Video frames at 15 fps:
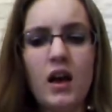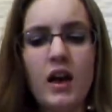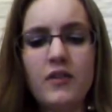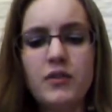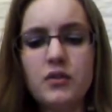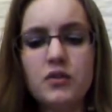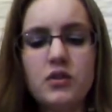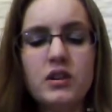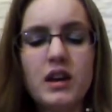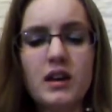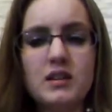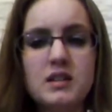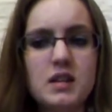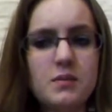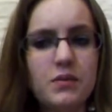if you look
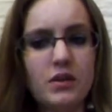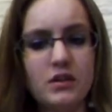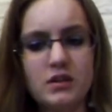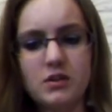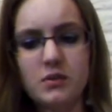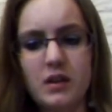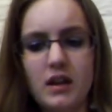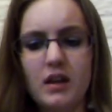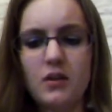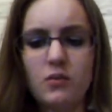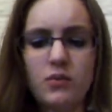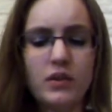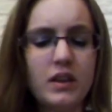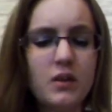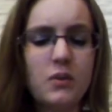deeper into it,
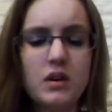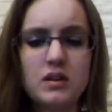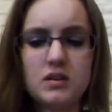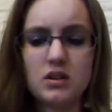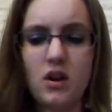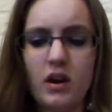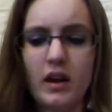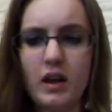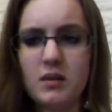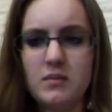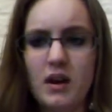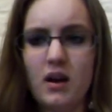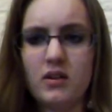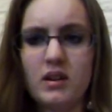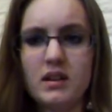really what it's talking
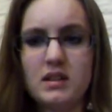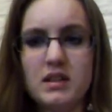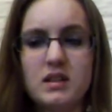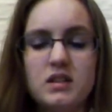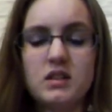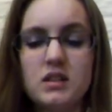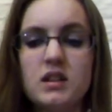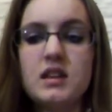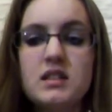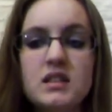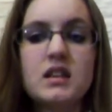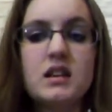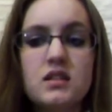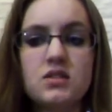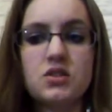about is he's
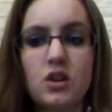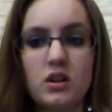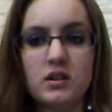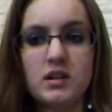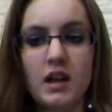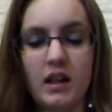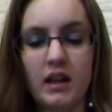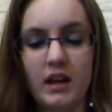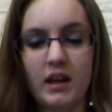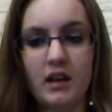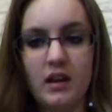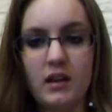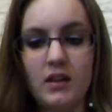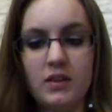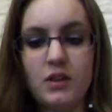going to start telling
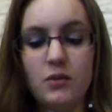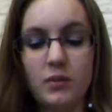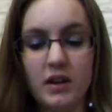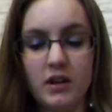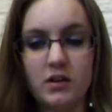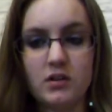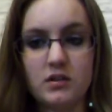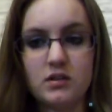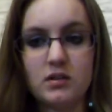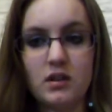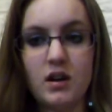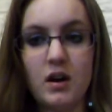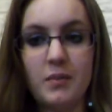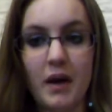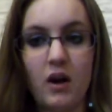the readers
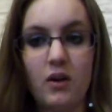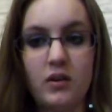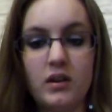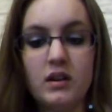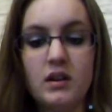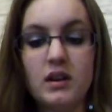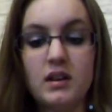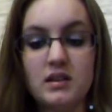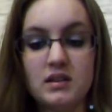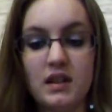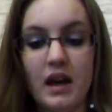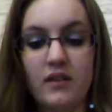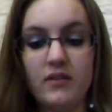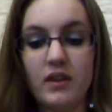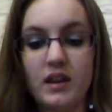about his
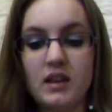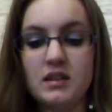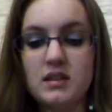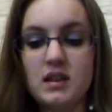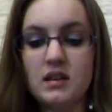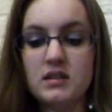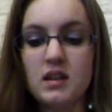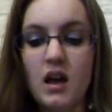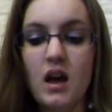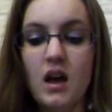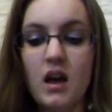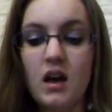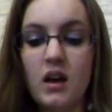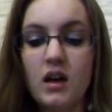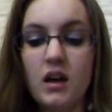life. And
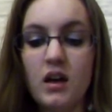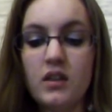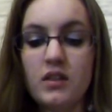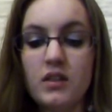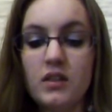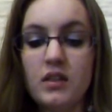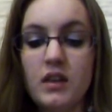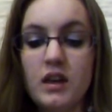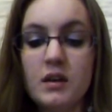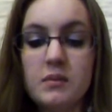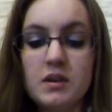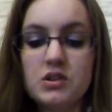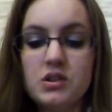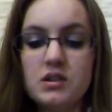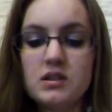he
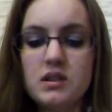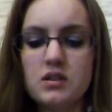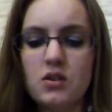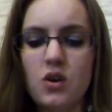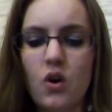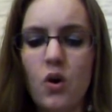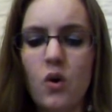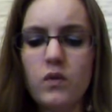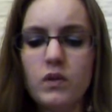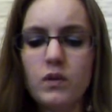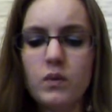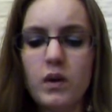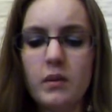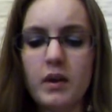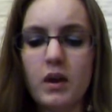mentions this
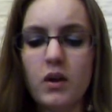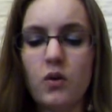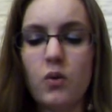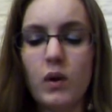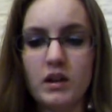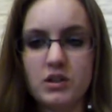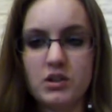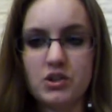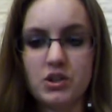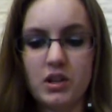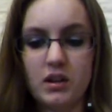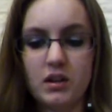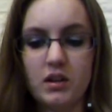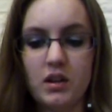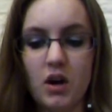overwhelming
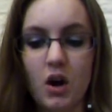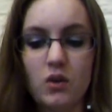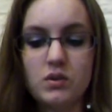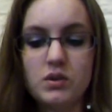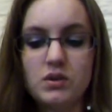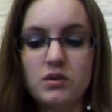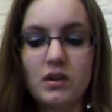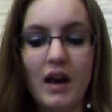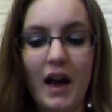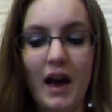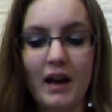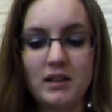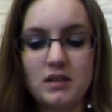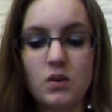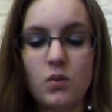question. Oh, do not
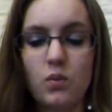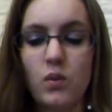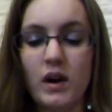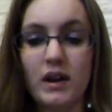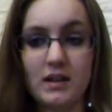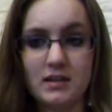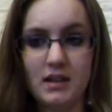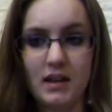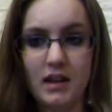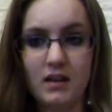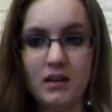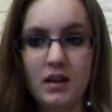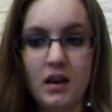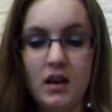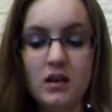ask, what is it?
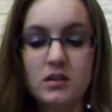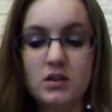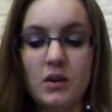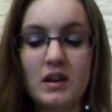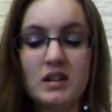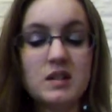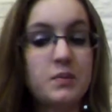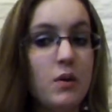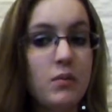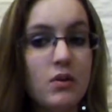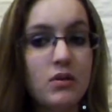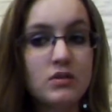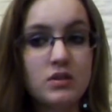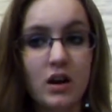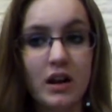So as the poem
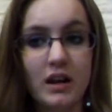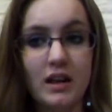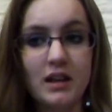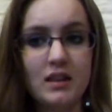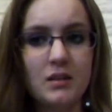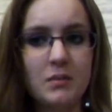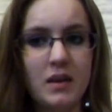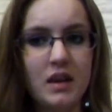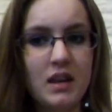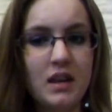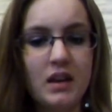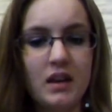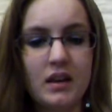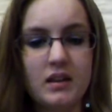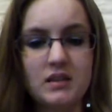goes on, the
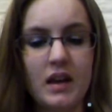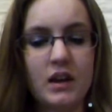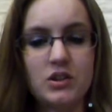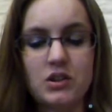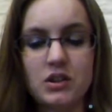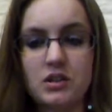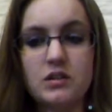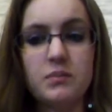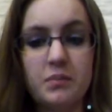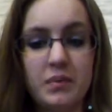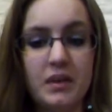meaning is actually